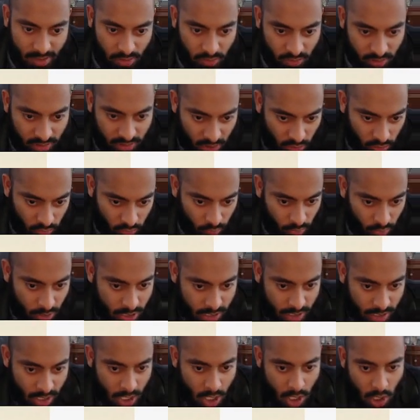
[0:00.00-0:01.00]
on sales
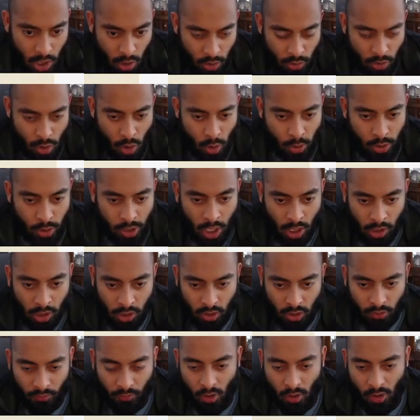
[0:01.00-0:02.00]
price, no
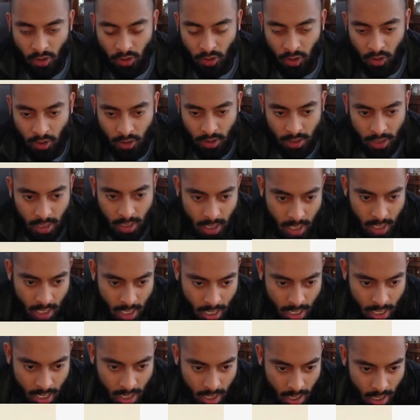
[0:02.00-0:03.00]
deduction of costs.
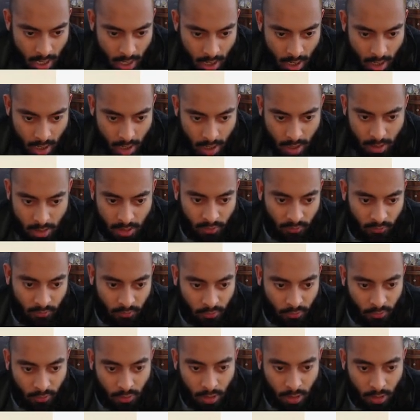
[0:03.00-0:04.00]
The
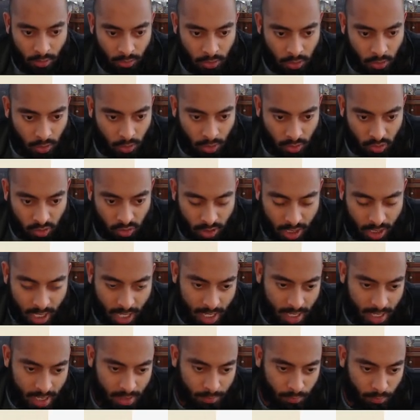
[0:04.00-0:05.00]

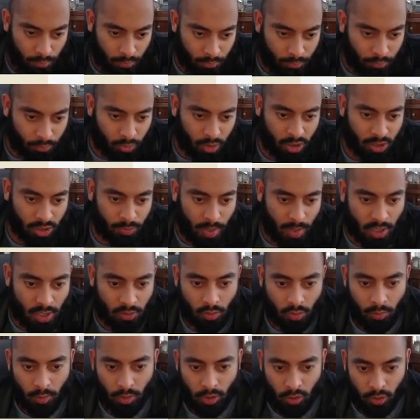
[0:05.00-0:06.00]
200k British pounds
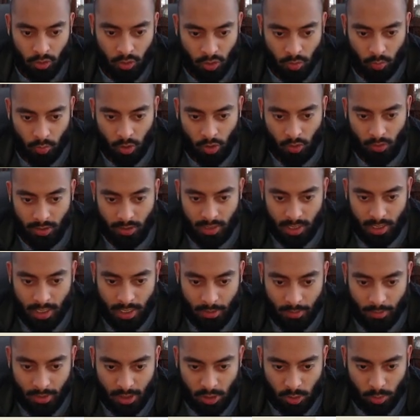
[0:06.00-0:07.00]
will be used to progress
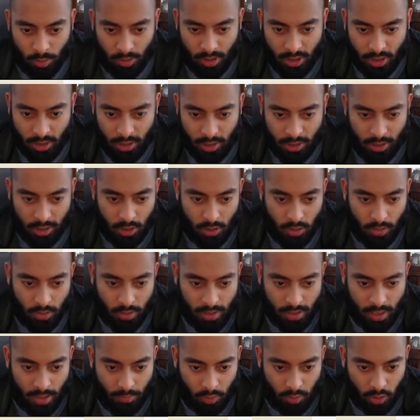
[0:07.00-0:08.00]
helium exploration in the
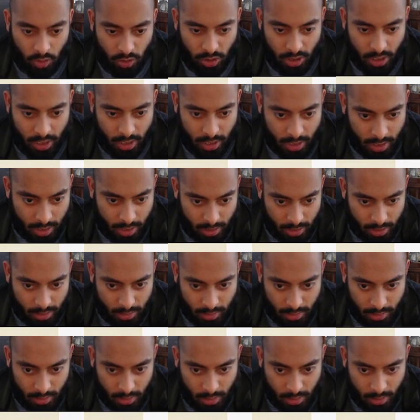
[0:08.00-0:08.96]
USA projects.